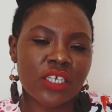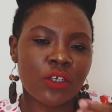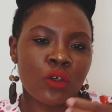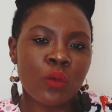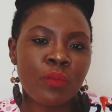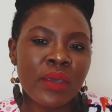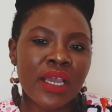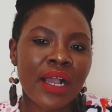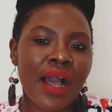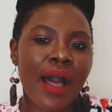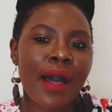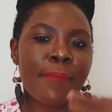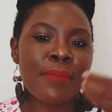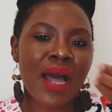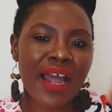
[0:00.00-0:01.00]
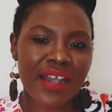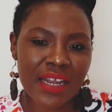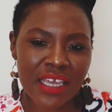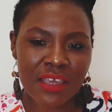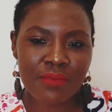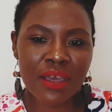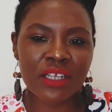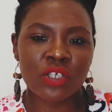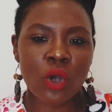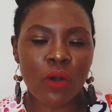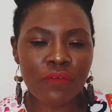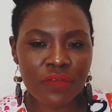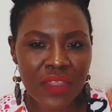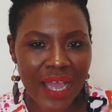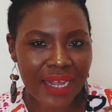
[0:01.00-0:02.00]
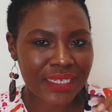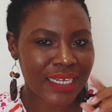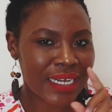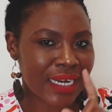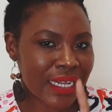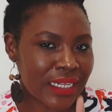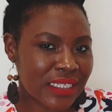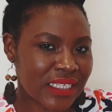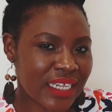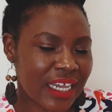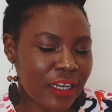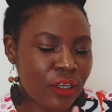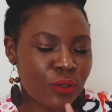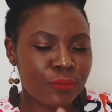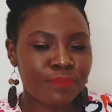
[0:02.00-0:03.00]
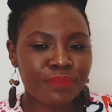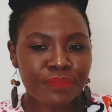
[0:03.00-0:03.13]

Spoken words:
you become an image of that. And I'll tell you,